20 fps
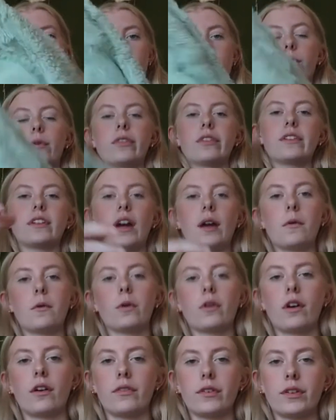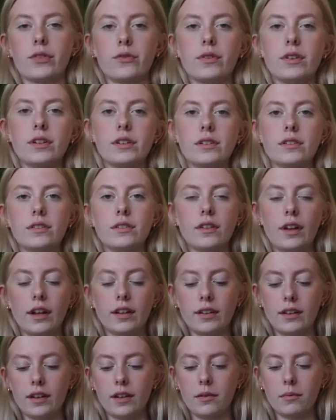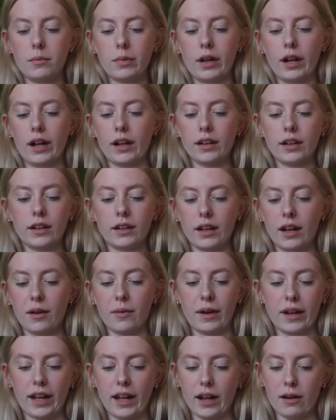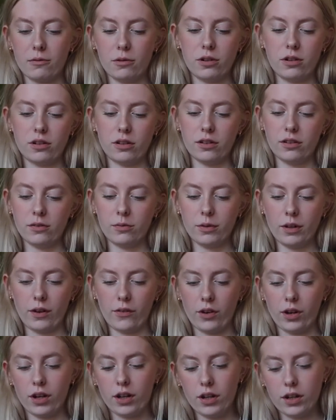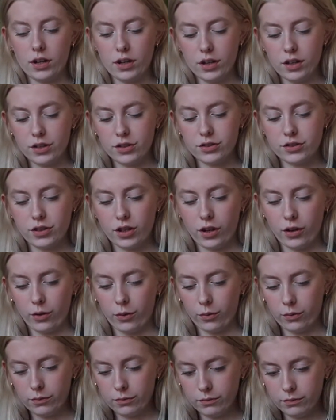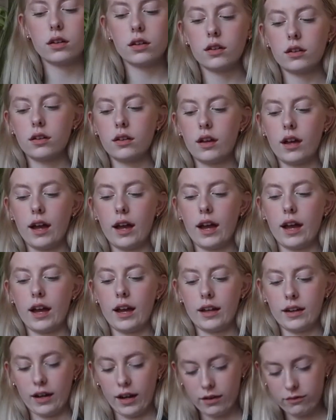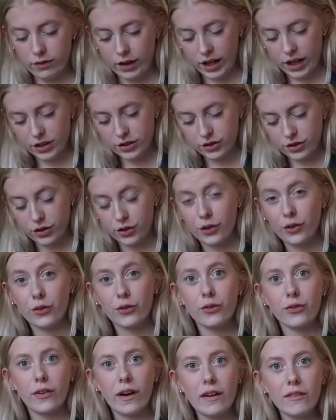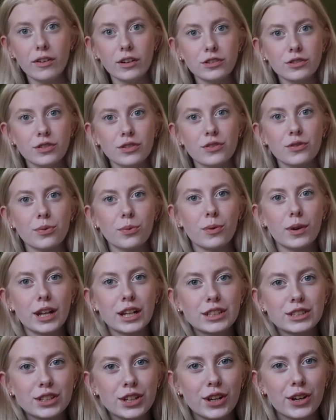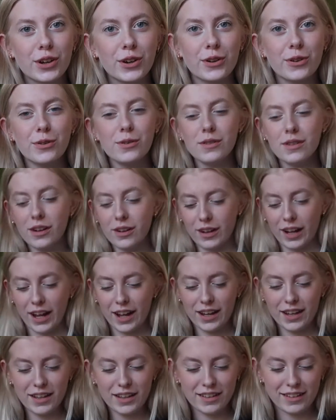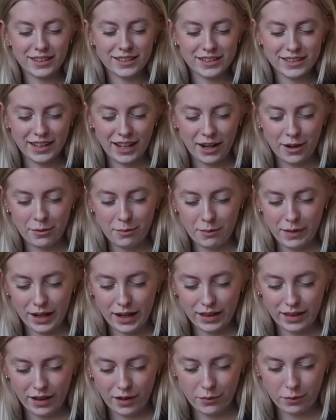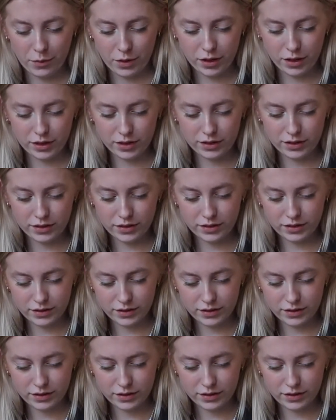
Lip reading: Well, the timer went off at 3:19, but I didn't get my camera on, whatever. So, and I read to 522. Okay, let's see how many that was.